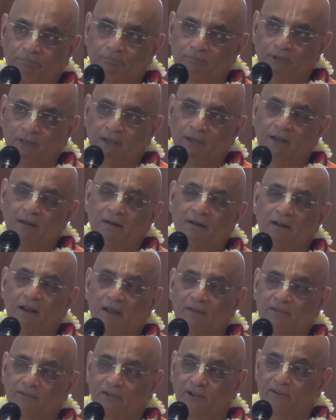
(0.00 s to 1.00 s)
he had a
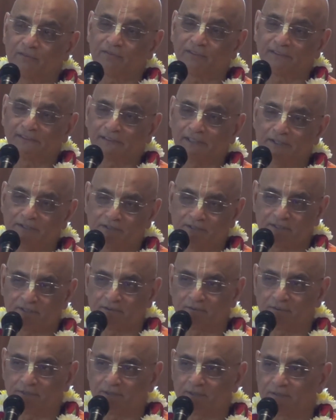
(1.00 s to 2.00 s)
nice
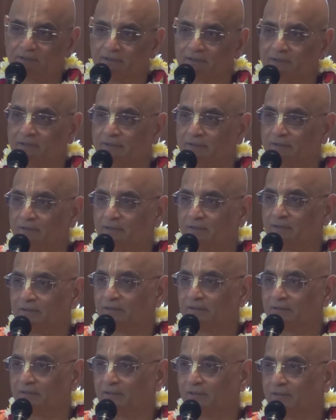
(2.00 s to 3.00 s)
conversation with
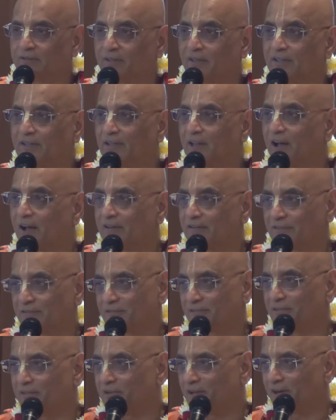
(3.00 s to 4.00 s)
the
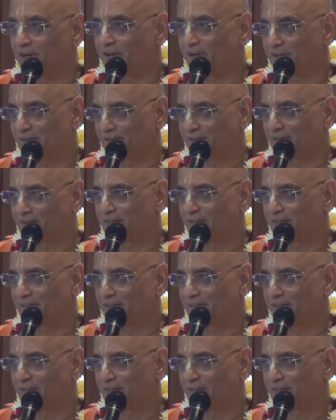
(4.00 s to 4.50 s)
sannyas danda.